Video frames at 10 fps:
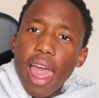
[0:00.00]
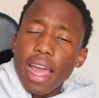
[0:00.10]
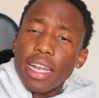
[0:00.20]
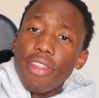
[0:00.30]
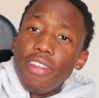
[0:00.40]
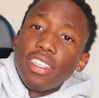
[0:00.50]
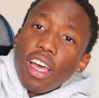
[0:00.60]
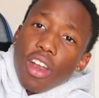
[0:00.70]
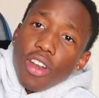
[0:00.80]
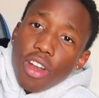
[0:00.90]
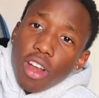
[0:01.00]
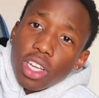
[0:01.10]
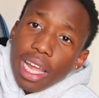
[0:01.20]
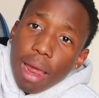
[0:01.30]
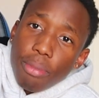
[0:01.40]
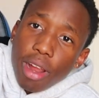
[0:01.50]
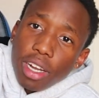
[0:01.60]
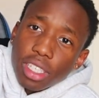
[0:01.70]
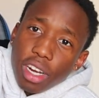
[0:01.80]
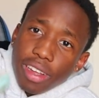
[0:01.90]
And these are a nerd
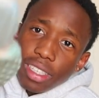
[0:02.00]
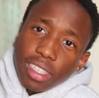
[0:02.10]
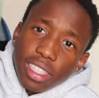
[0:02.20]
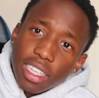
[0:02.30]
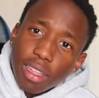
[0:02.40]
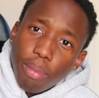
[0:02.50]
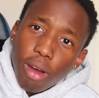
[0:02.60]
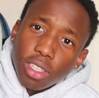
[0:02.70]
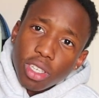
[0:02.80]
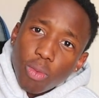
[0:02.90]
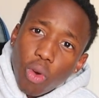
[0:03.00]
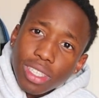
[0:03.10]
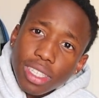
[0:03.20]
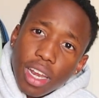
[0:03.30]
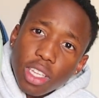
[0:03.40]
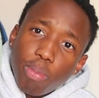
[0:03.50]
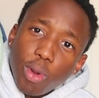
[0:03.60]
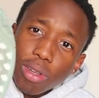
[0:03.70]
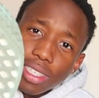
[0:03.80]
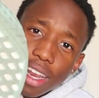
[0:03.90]
collaboration. You guys can see at the bottom, one side is
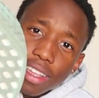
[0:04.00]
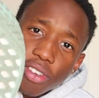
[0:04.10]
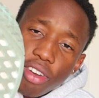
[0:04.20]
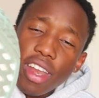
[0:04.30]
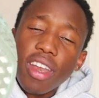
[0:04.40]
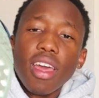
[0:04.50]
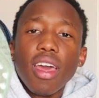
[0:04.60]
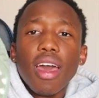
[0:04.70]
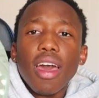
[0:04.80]
blue, one side is green.